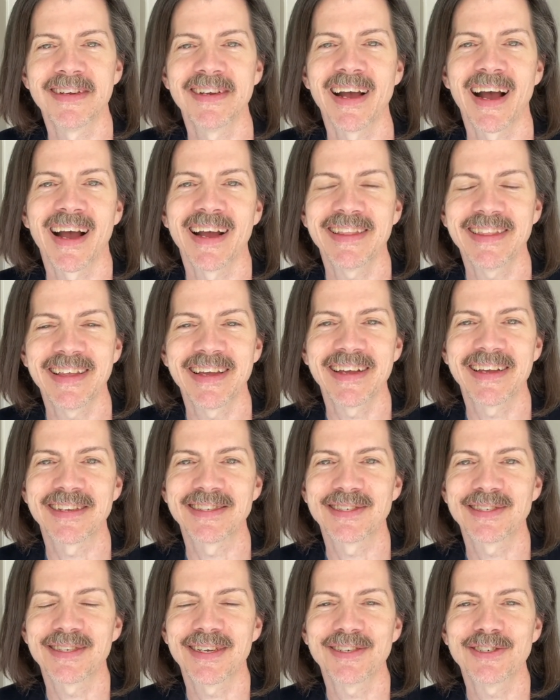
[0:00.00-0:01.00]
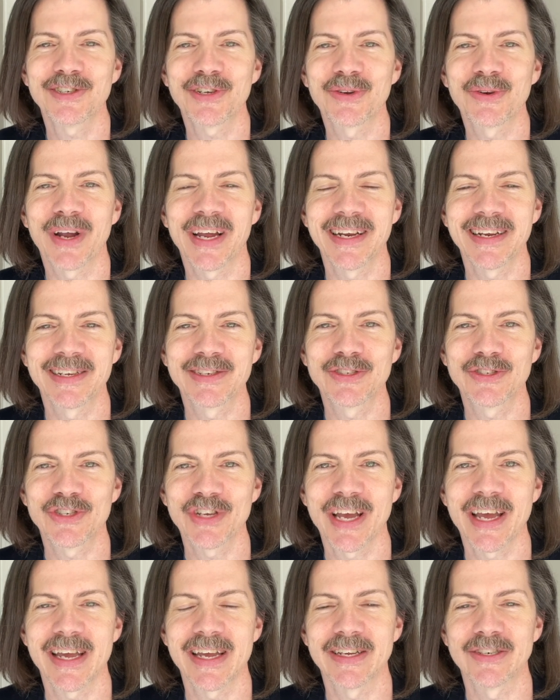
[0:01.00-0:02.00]
I think is such a great
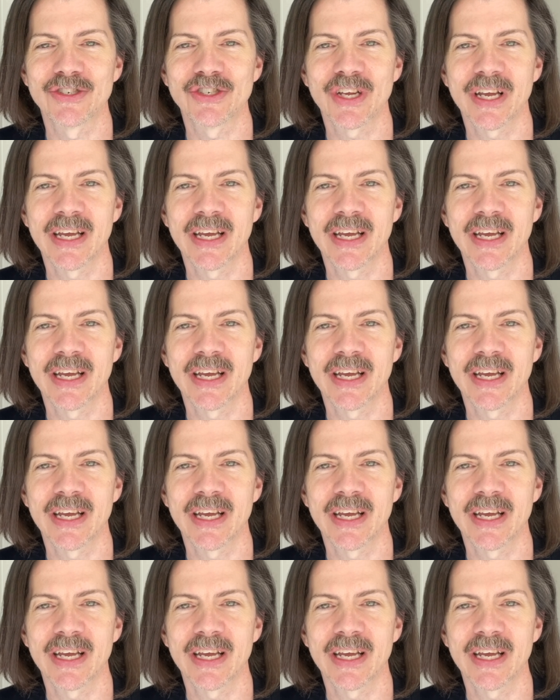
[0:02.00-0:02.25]
exchange